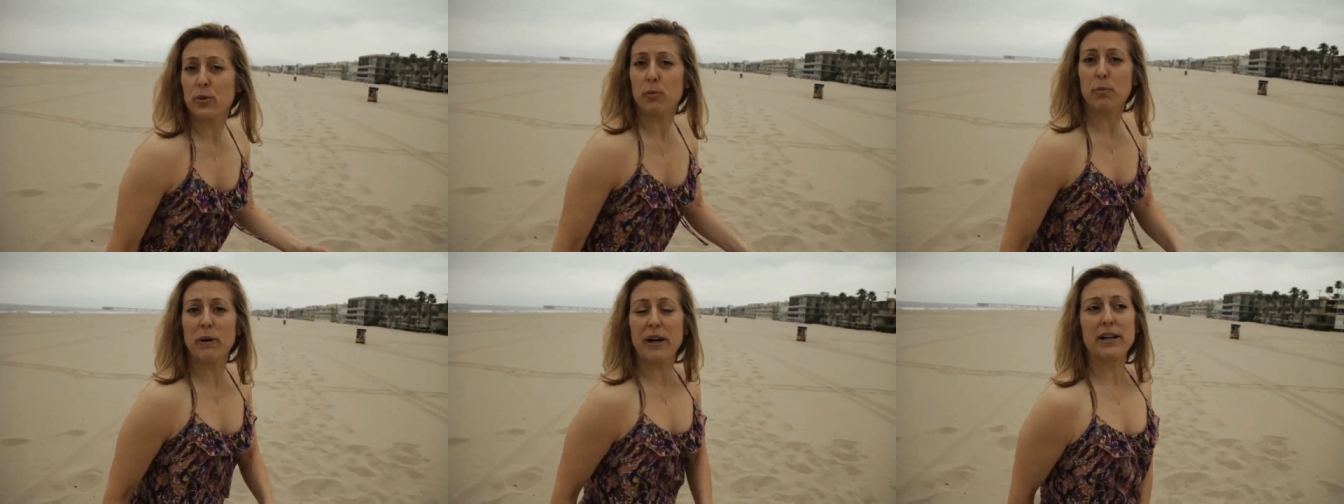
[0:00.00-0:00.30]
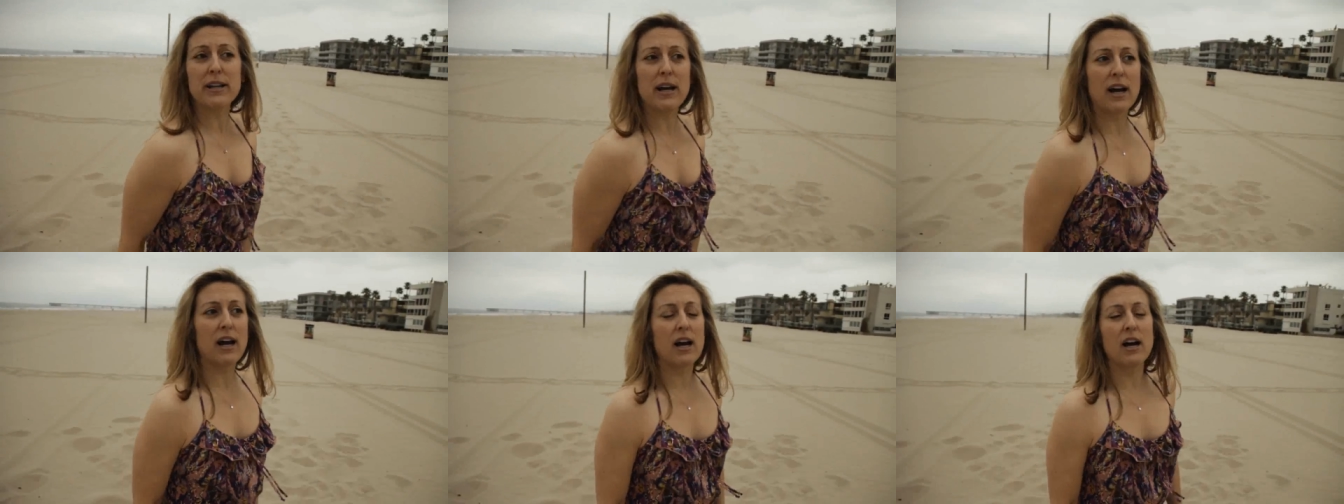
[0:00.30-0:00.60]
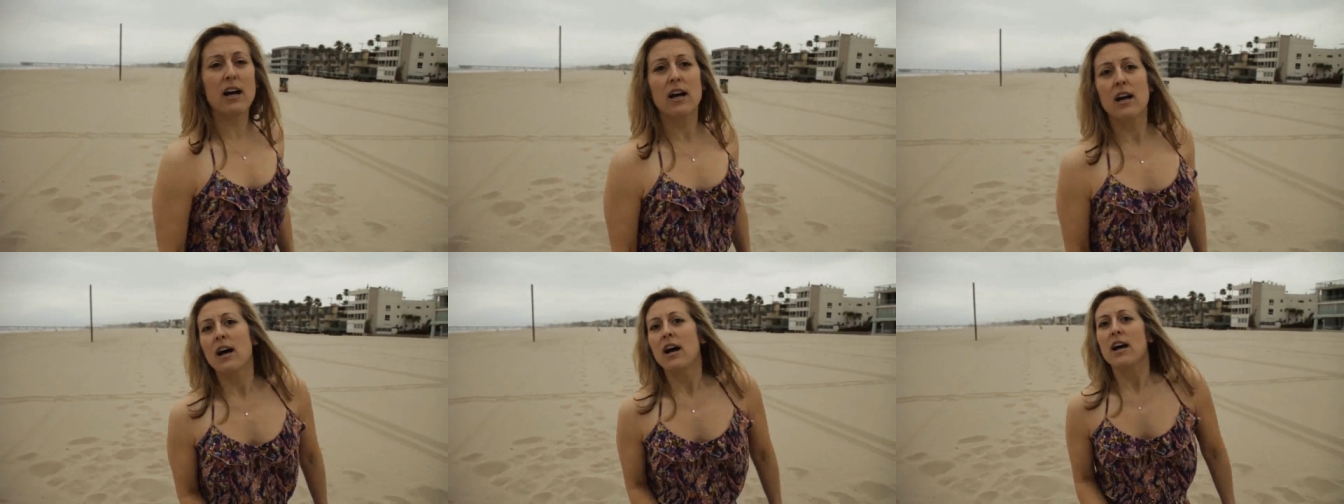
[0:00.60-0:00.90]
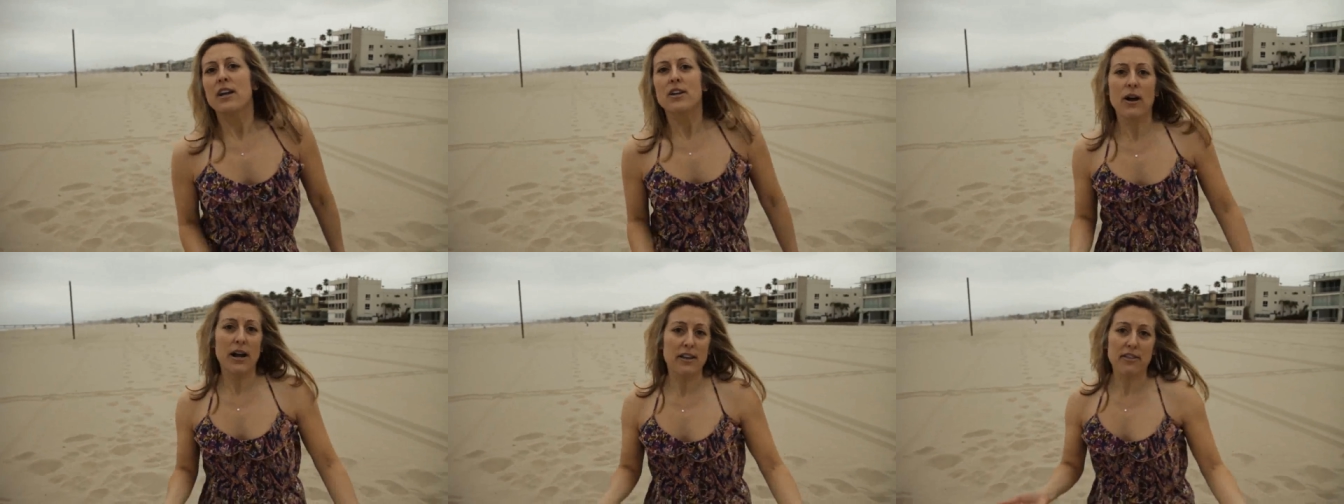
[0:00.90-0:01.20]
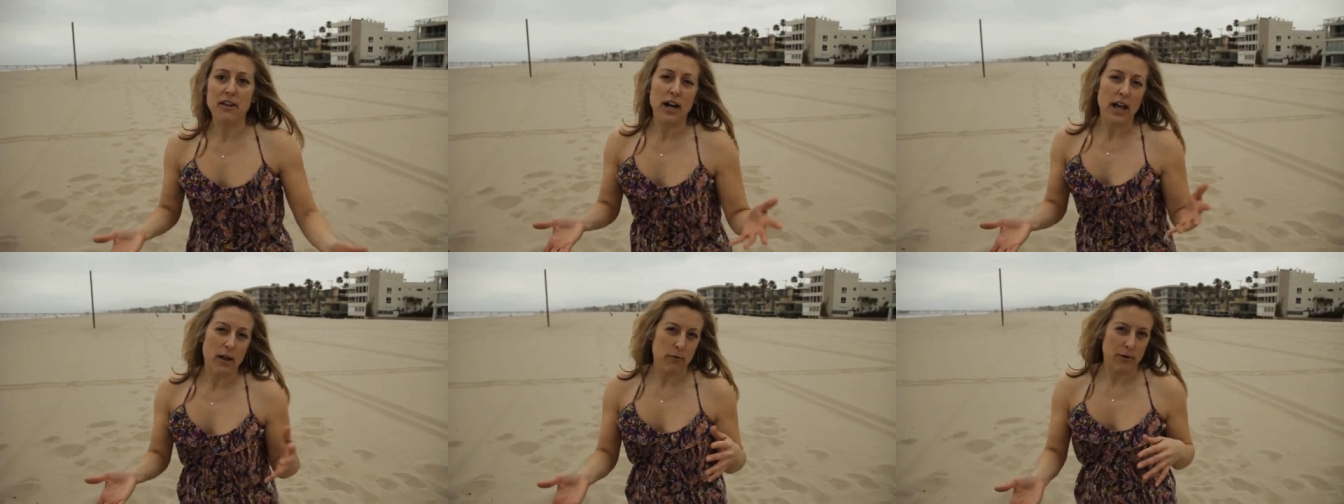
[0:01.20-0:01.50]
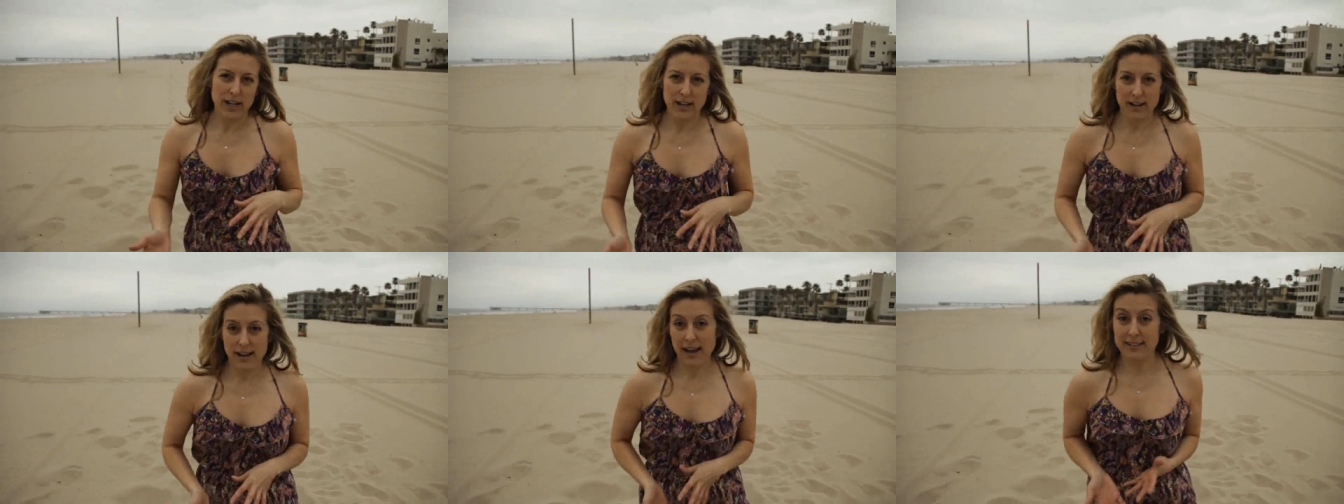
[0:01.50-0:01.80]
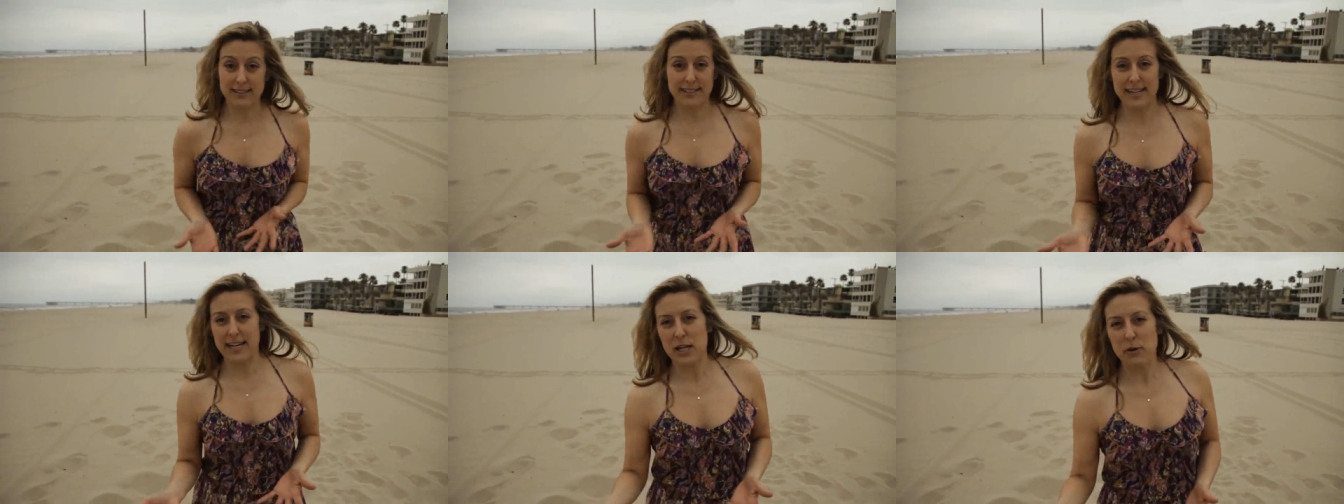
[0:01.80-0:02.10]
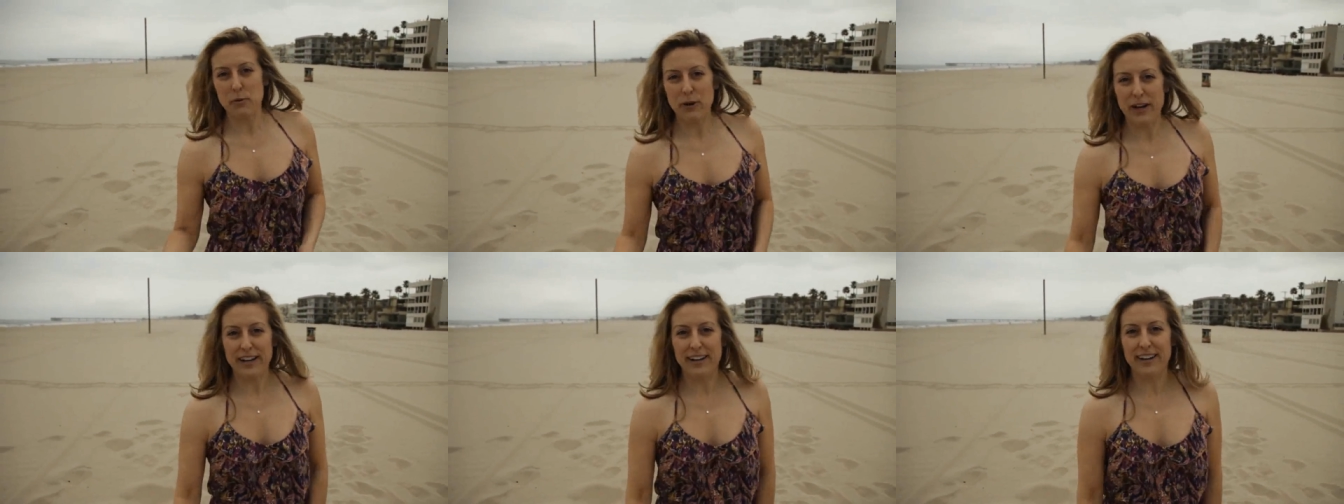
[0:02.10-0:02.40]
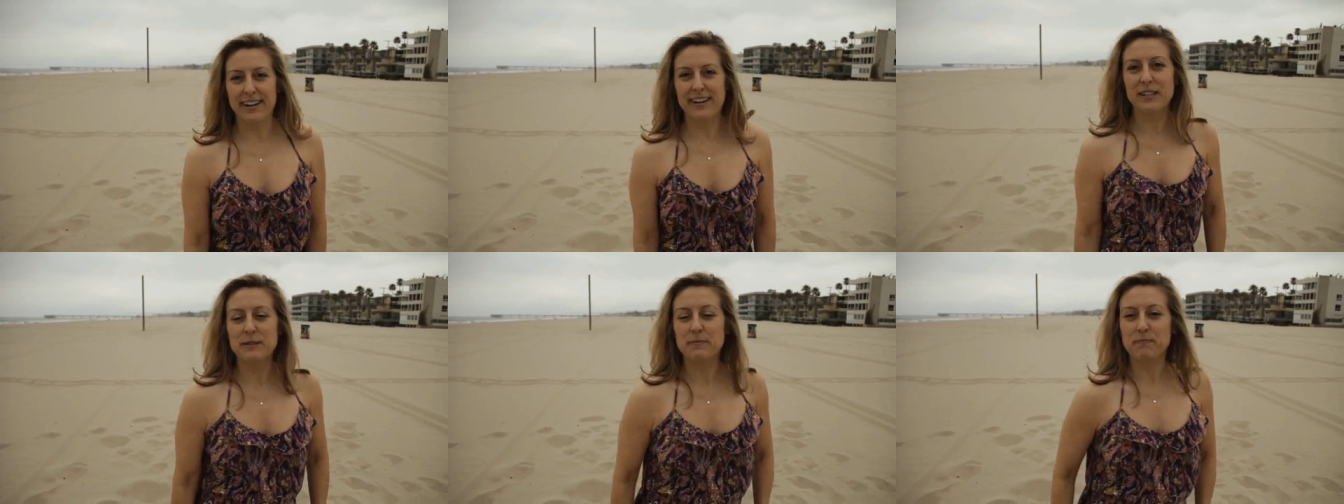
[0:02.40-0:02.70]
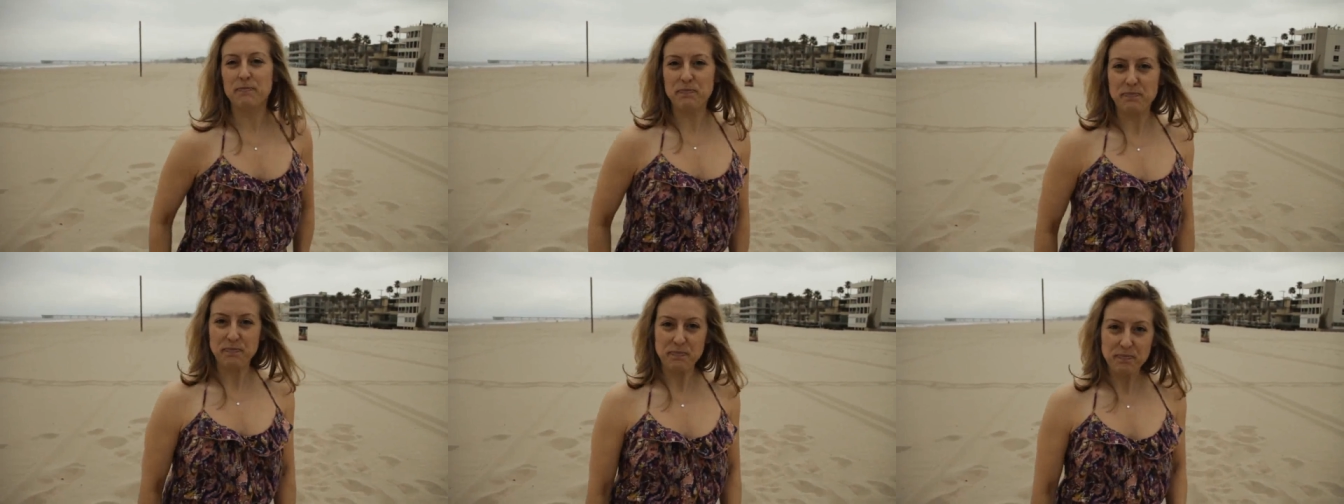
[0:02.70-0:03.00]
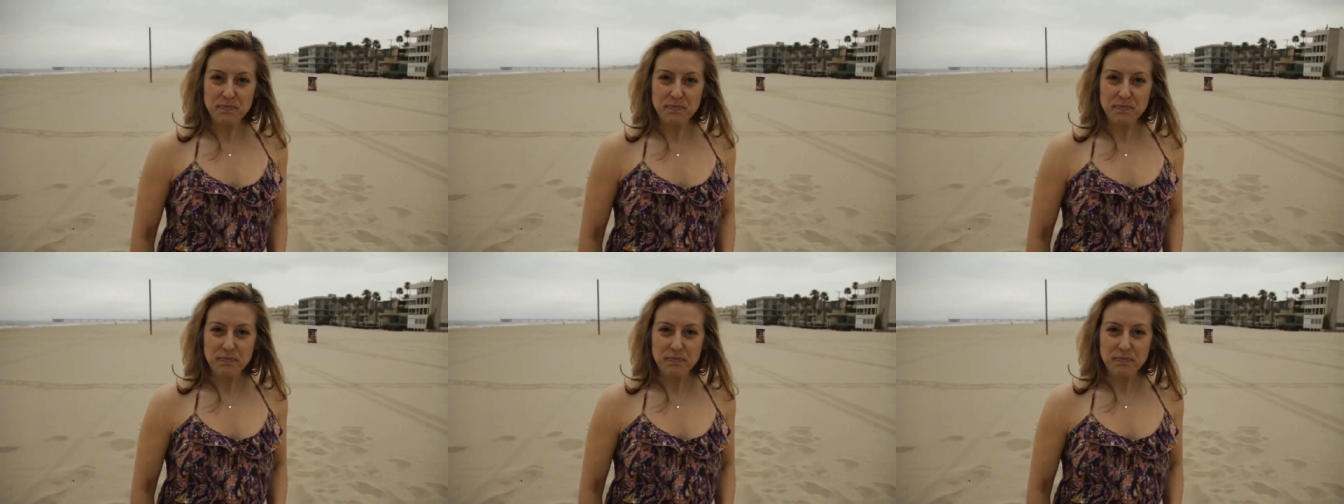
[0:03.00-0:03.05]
know you but uh, you know I thought I would ask anyway.